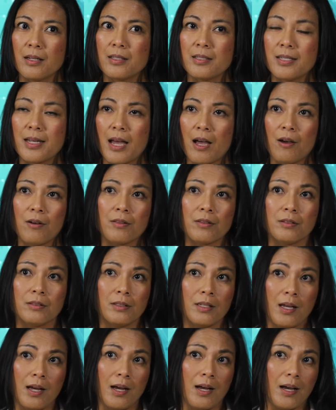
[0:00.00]
down the
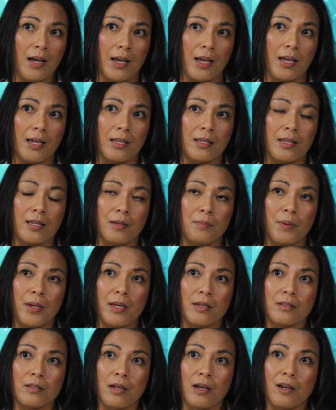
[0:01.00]
line, it
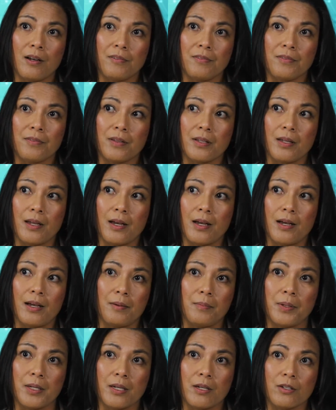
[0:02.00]
pays off
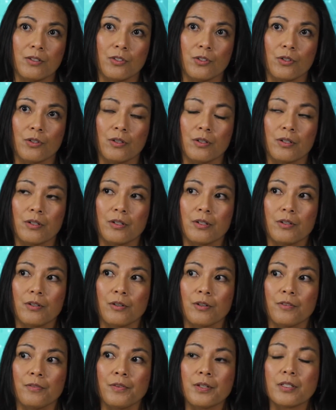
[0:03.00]
because
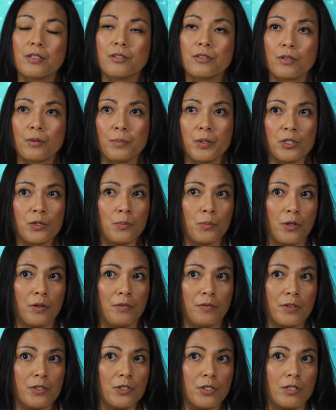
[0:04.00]
your visits are much more
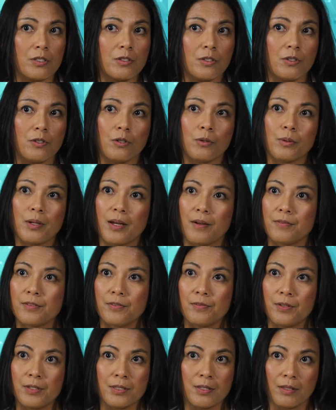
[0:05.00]
efficient, so you don't have
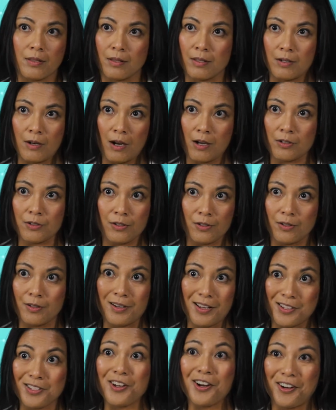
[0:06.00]
to visit the doctor
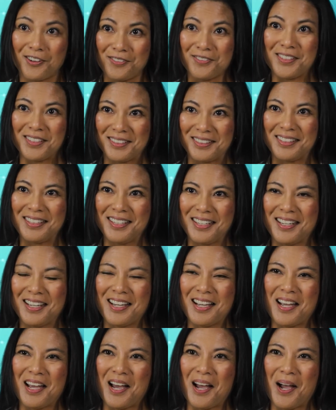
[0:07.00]
as often.
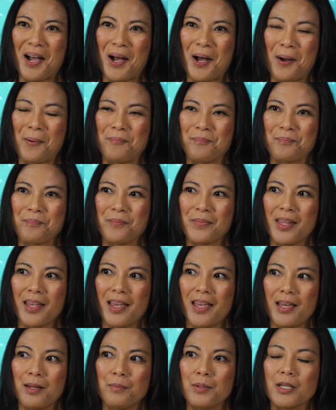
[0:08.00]

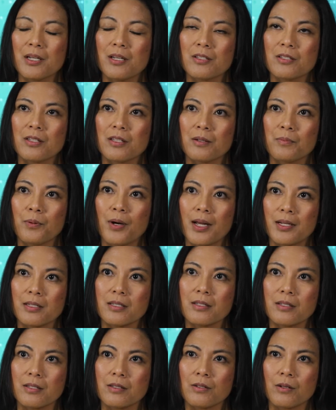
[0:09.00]
And because the
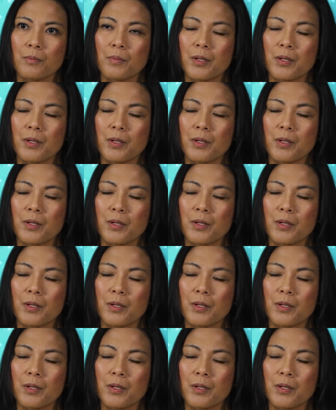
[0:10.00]
practices are